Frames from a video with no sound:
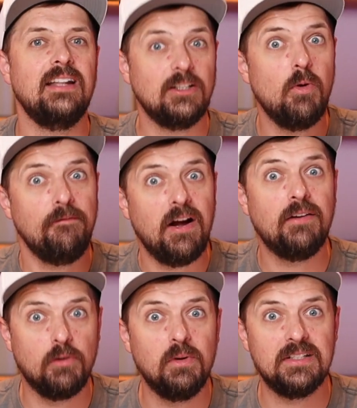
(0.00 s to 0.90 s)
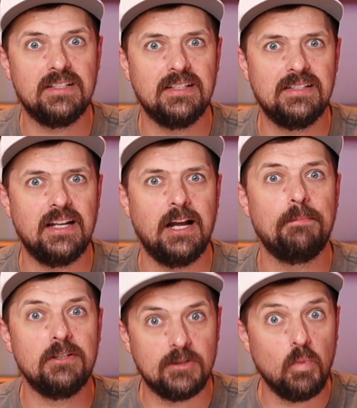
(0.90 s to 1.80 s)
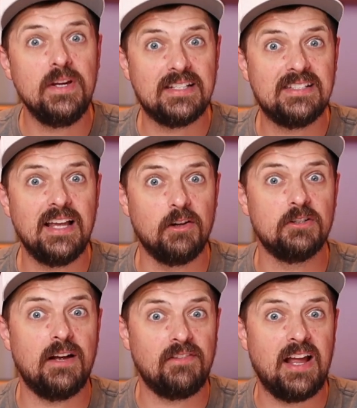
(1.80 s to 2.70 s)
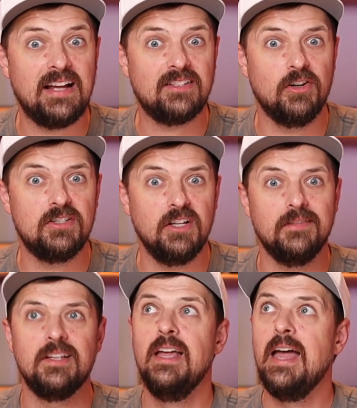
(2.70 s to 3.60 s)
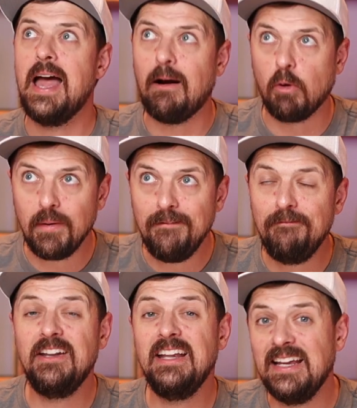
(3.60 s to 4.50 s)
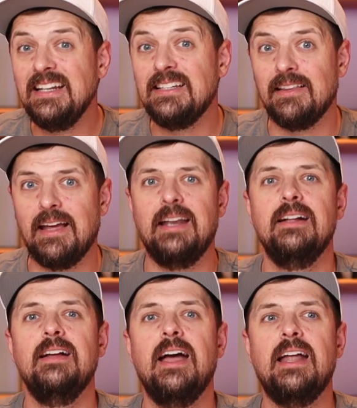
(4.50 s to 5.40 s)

That's what Fiverr wants to set up. And so we as sellers have to ask ourselves, how are we fitting into that?